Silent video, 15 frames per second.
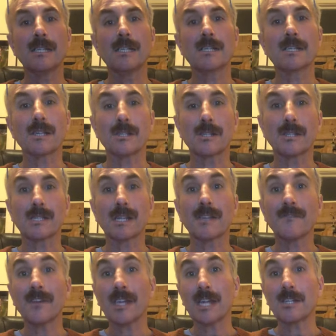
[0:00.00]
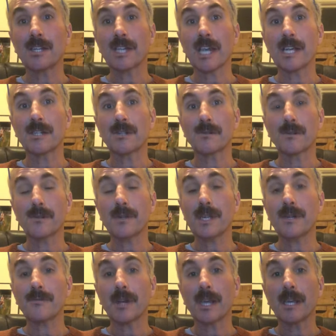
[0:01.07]
such as living educational
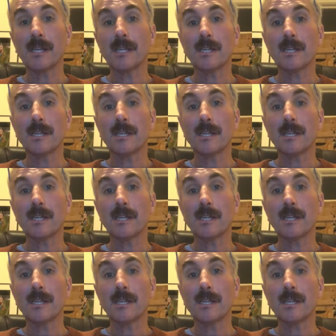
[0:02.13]
theory